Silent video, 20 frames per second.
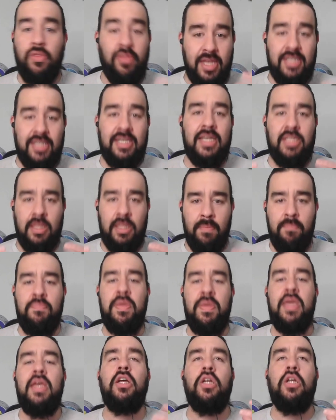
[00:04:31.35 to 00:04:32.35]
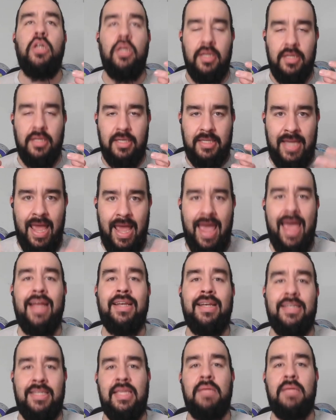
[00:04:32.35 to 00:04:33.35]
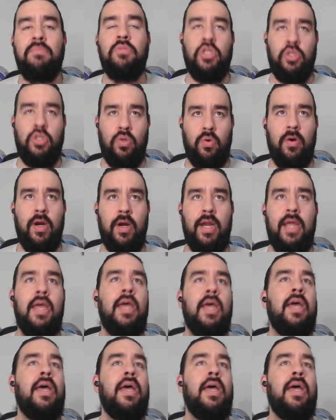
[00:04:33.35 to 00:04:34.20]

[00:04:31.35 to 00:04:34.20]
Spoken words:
This is the big tag team story.